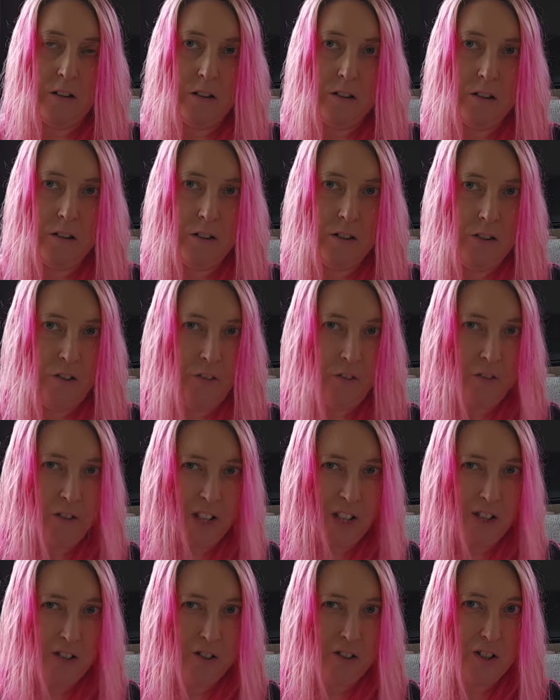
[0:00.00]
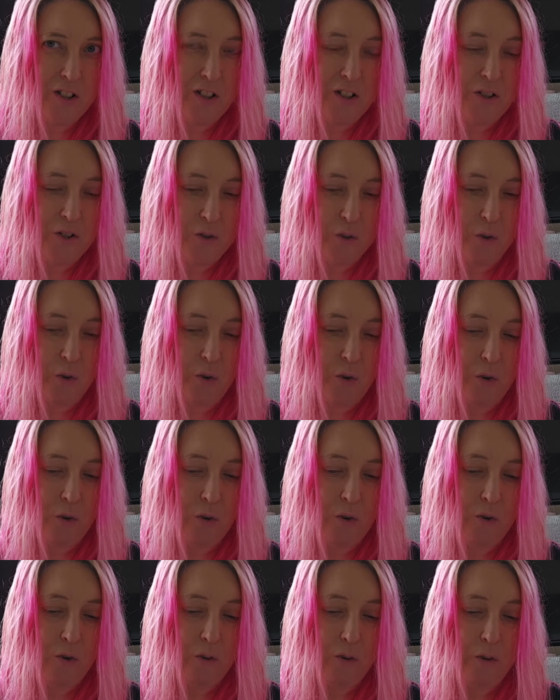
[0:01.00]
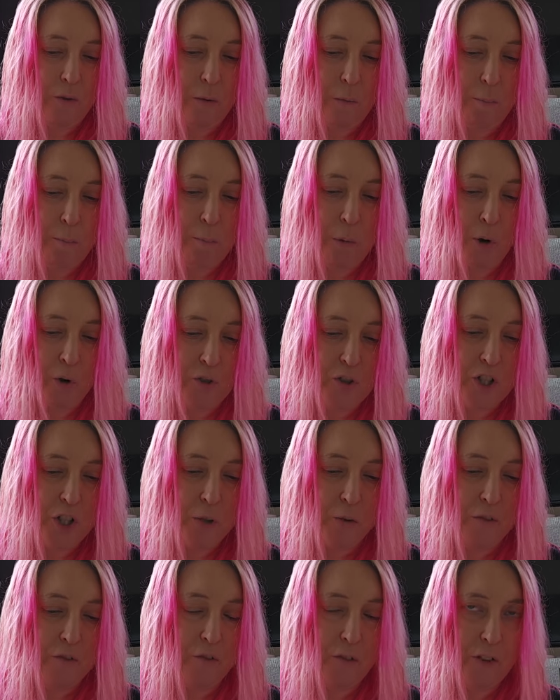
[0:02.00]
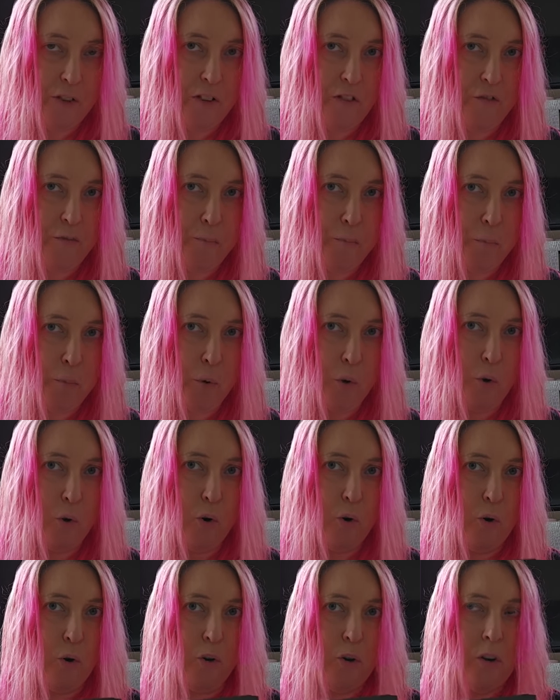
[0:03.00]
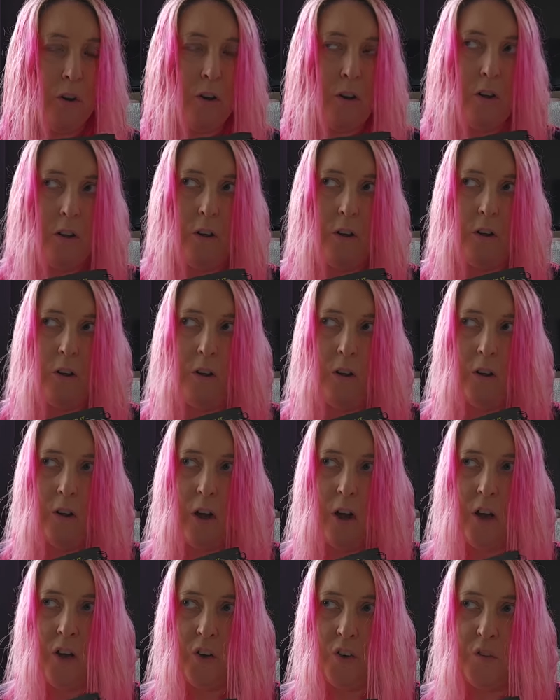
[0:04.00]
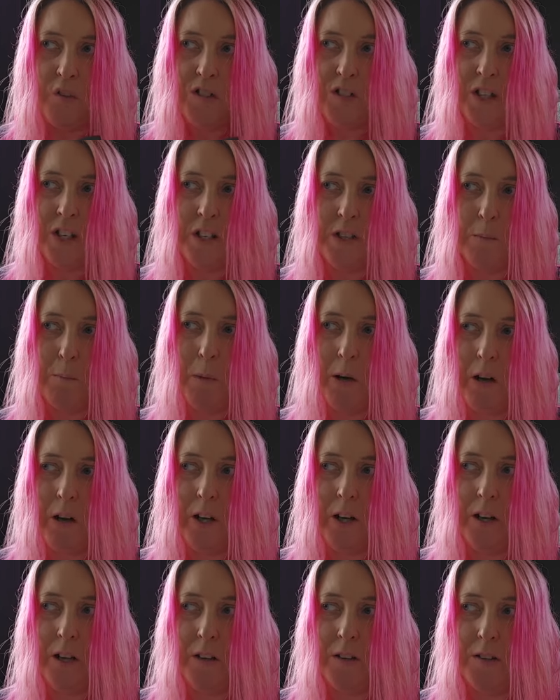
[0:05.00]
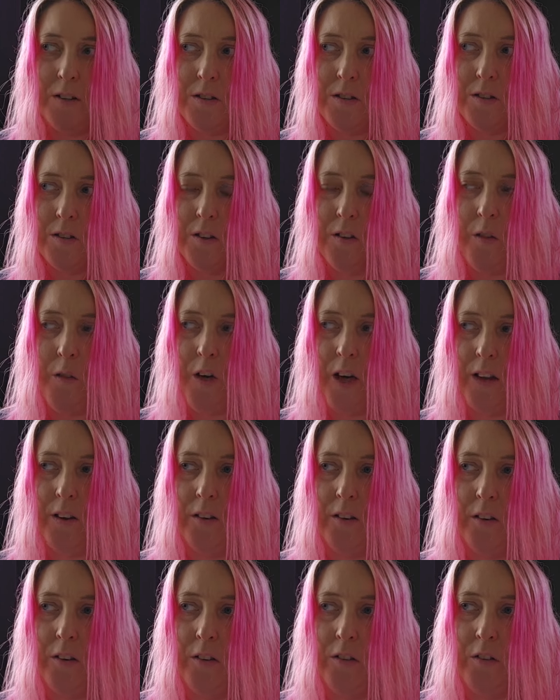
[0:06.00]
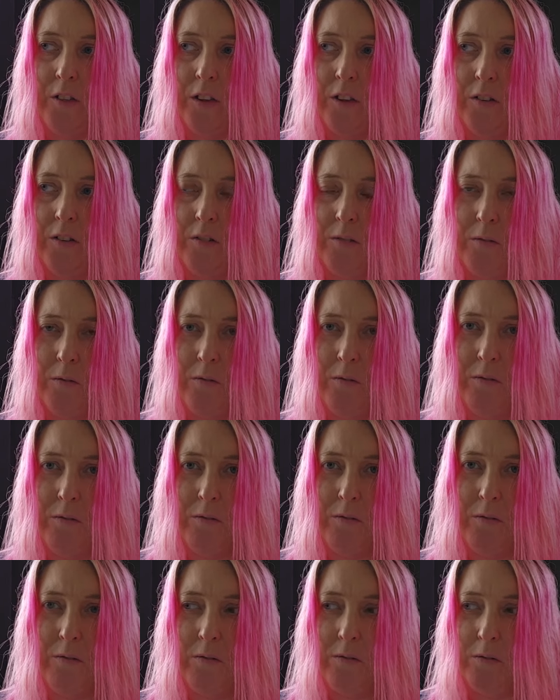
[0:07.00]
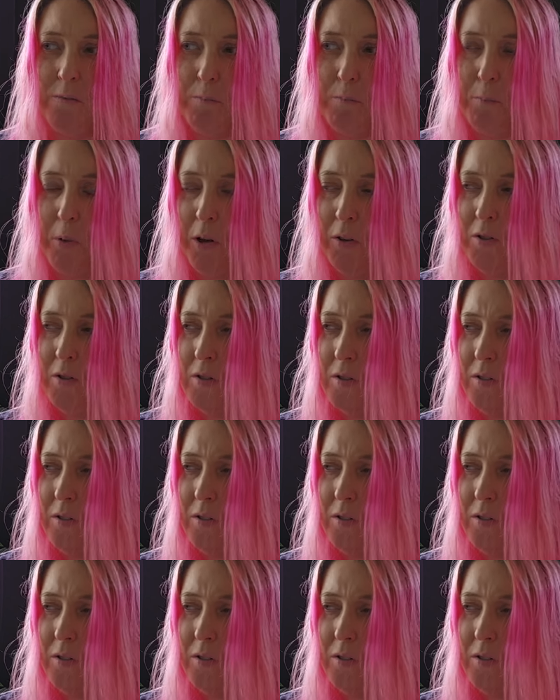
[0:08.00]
the featured store puts you in front of more overseas buyers than the bottom